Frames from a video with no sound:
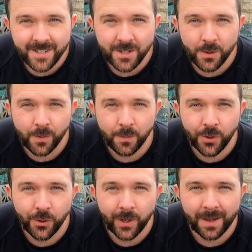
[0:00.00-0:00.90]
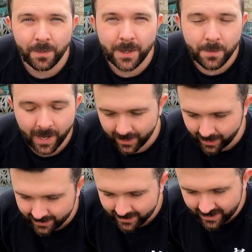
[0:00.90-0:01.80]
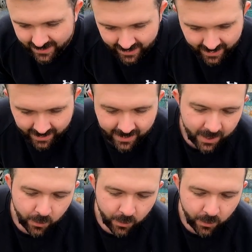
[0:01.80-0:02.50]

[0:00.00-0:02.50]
Stu from UK Beeman, and today